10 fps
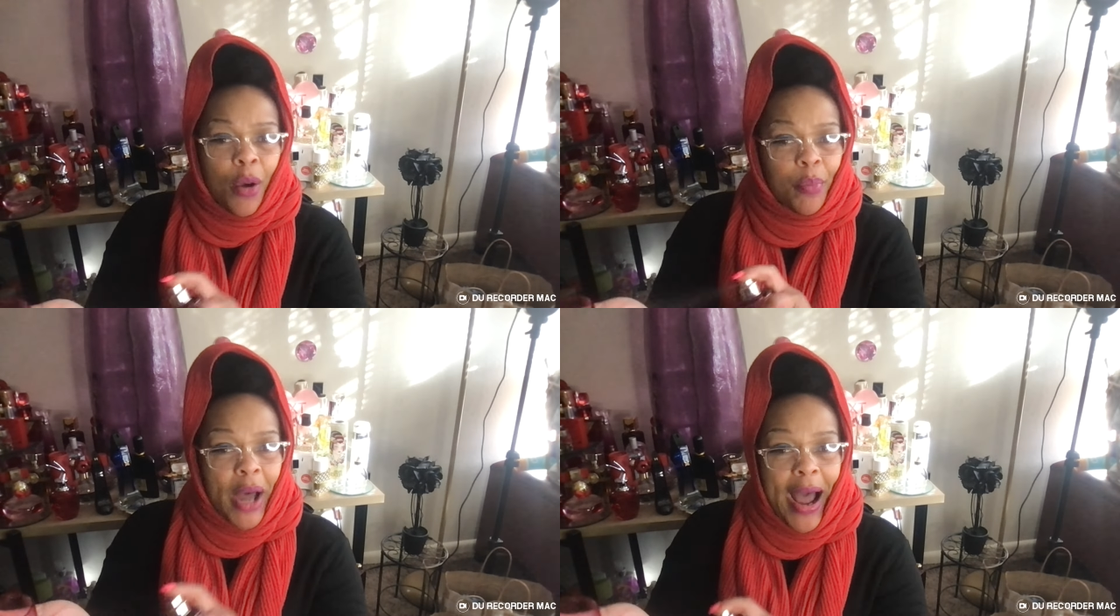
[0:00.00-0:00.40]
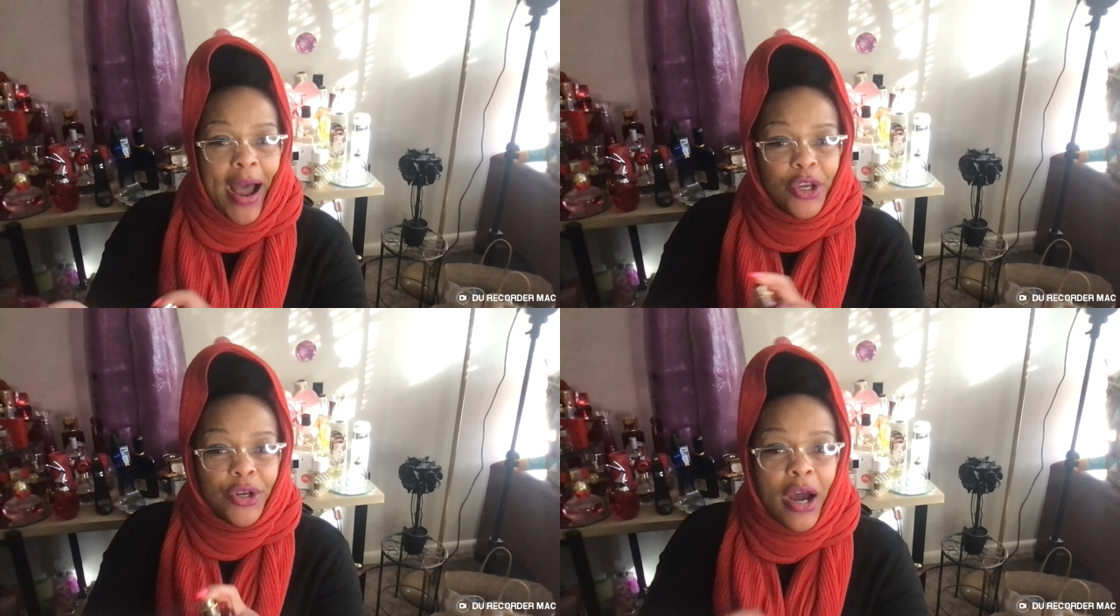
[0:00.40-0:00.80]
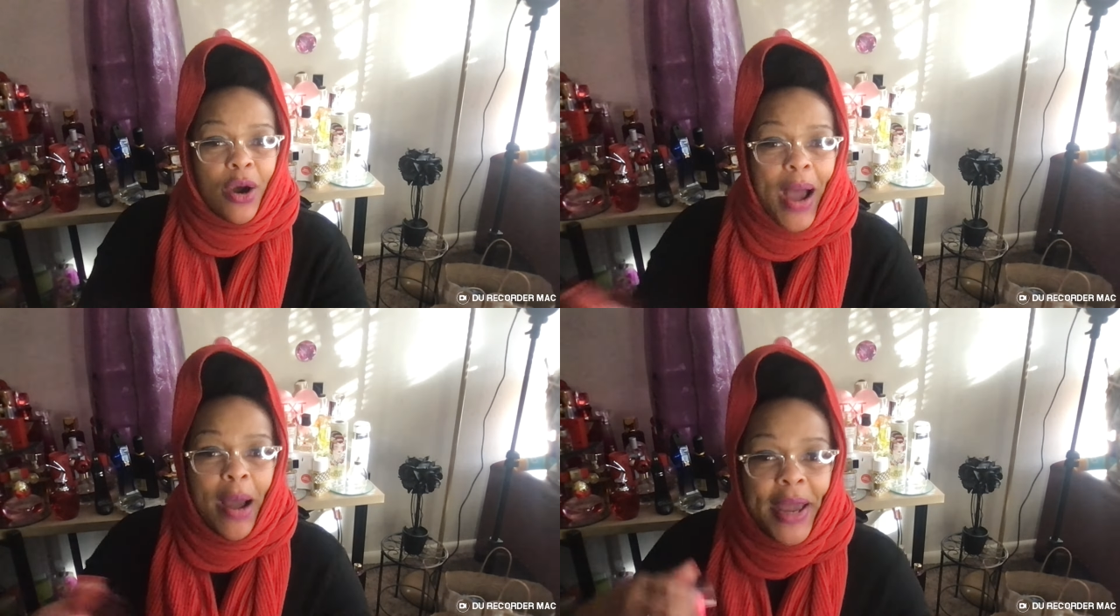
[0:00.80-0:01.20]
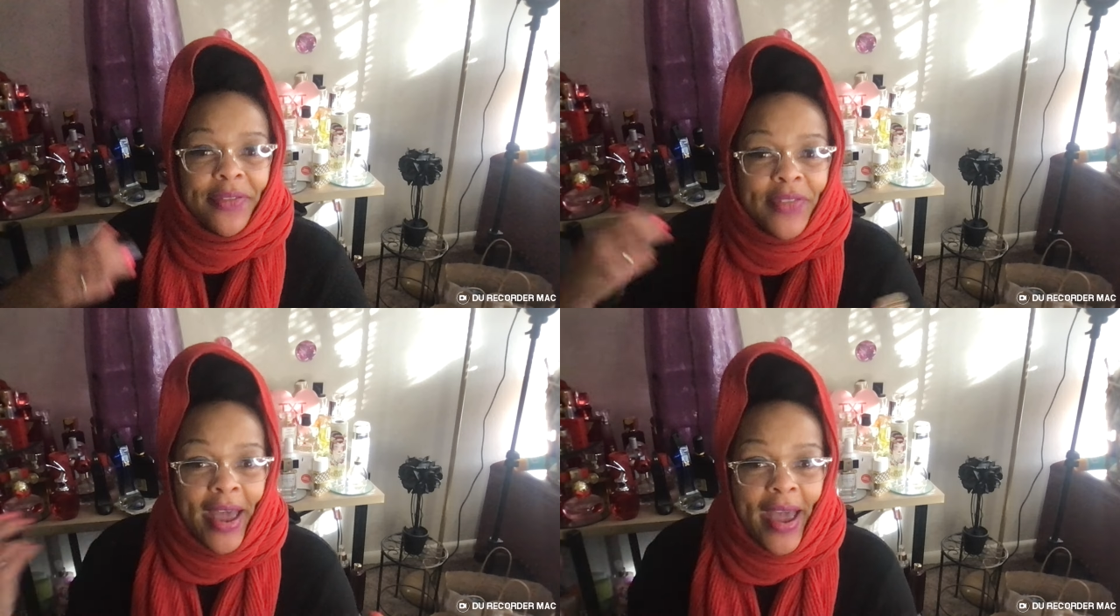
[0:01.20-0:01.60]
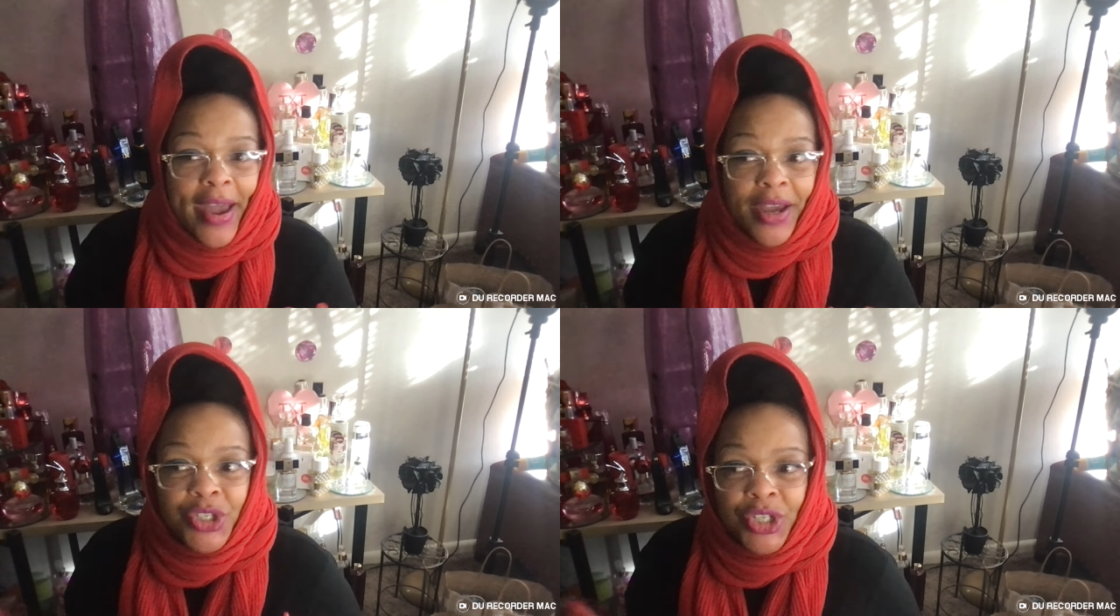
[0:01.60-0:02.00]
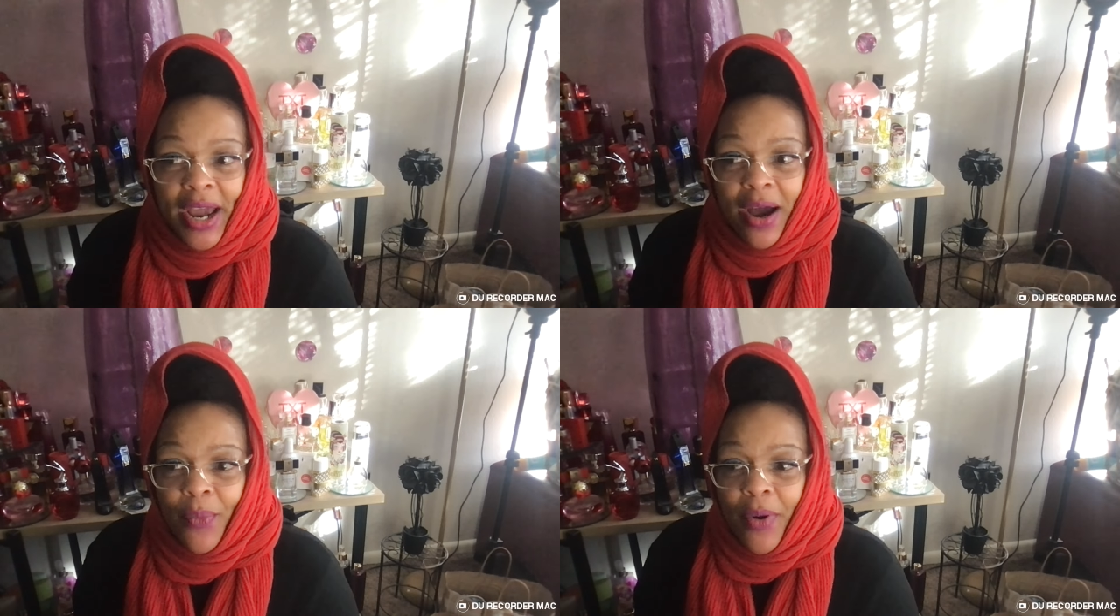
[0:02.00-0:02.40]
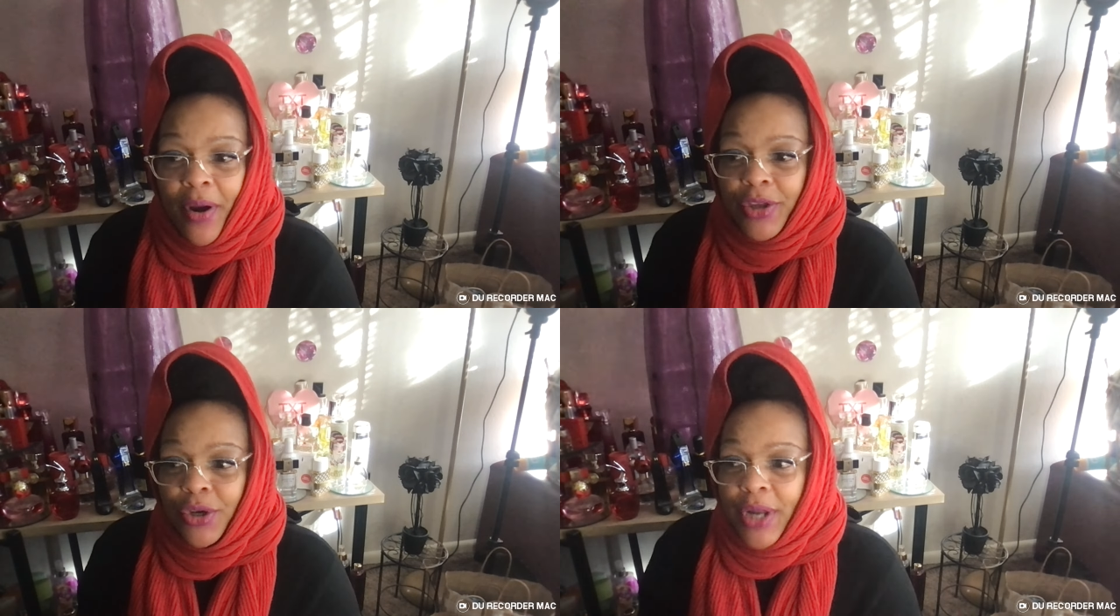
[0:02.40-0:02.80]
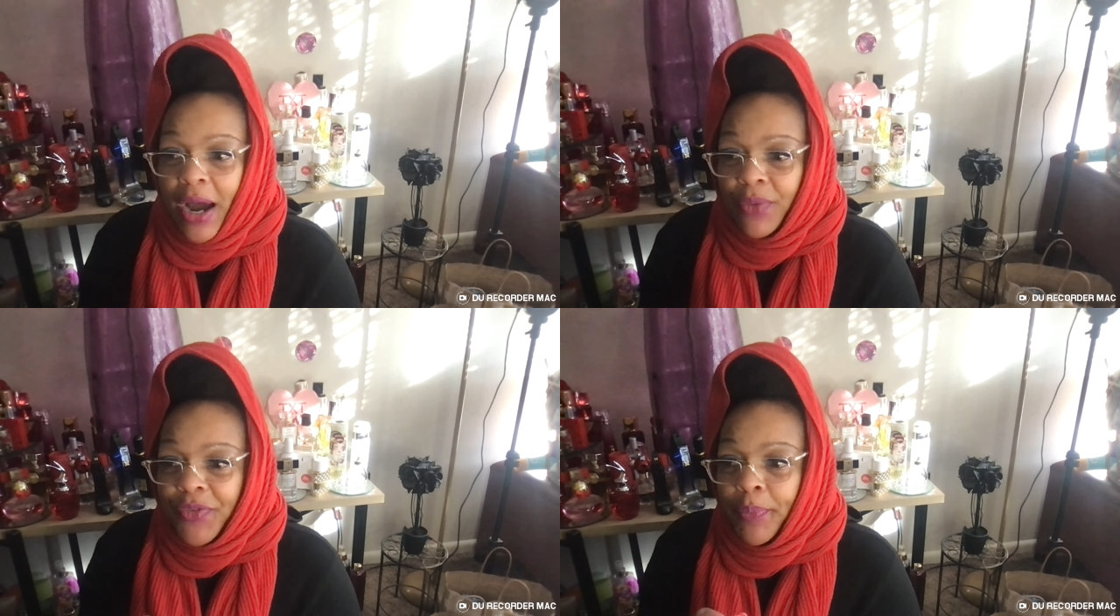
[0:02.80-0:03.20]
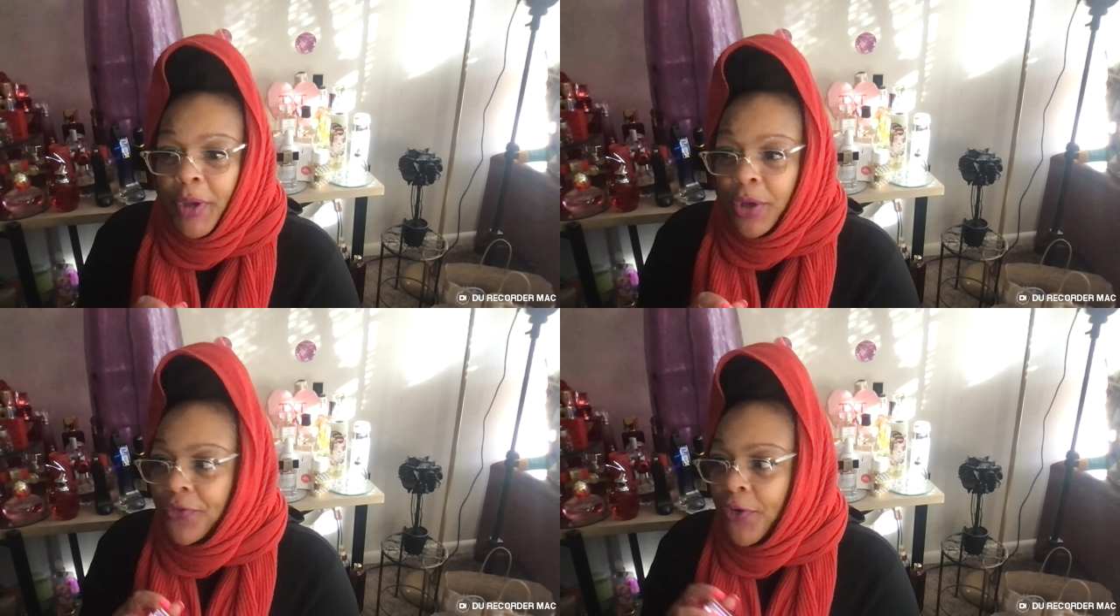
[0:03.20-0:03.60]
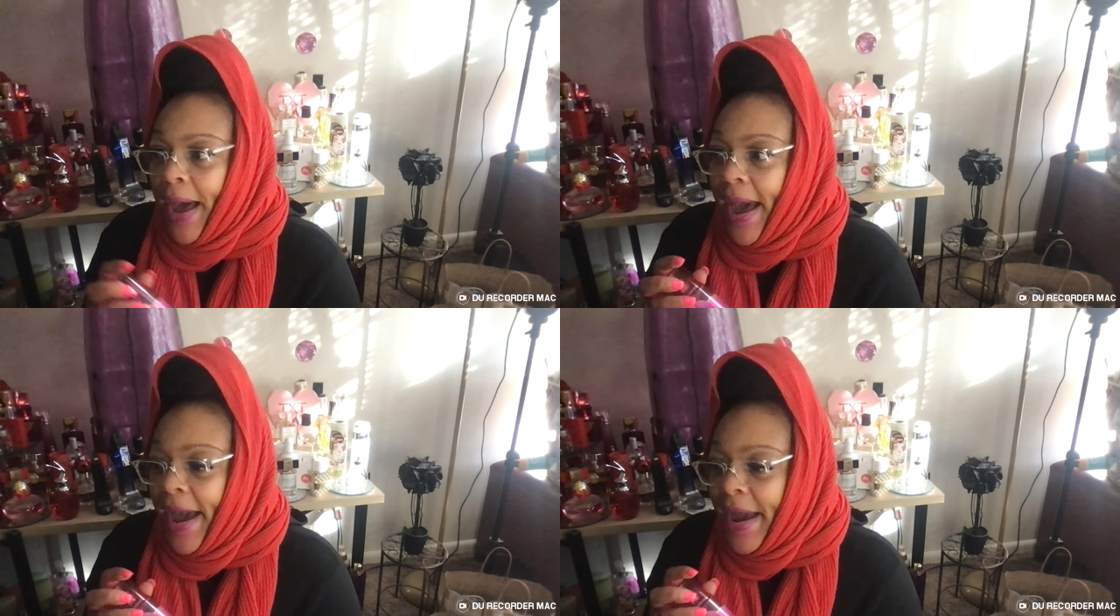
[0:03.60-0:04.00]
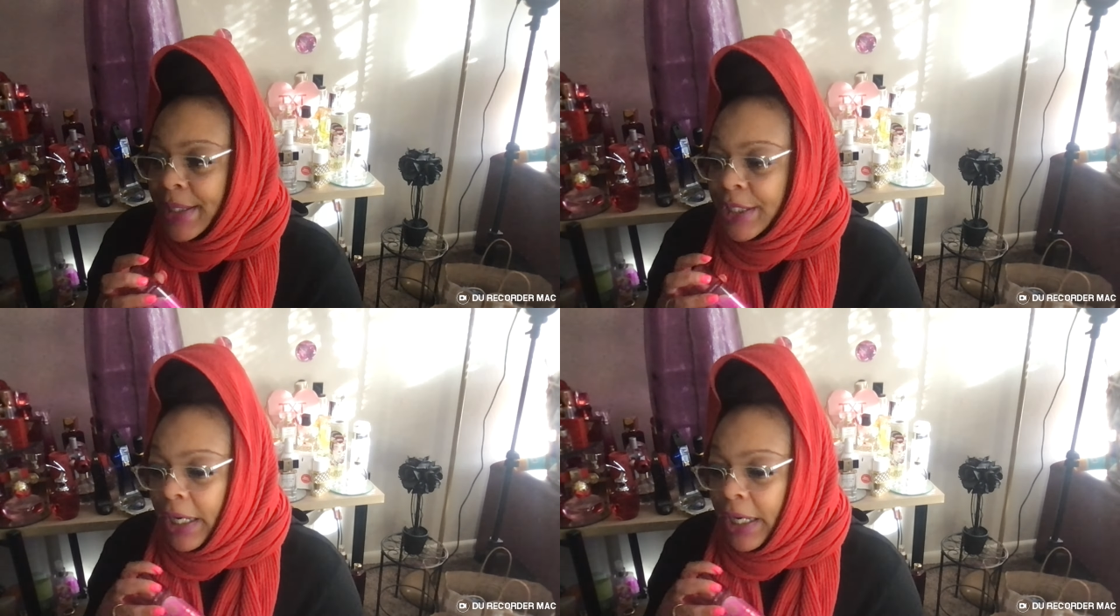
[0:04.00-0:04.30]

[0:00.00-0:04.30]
But I, you know, I'm at that age now where you know the beautiful age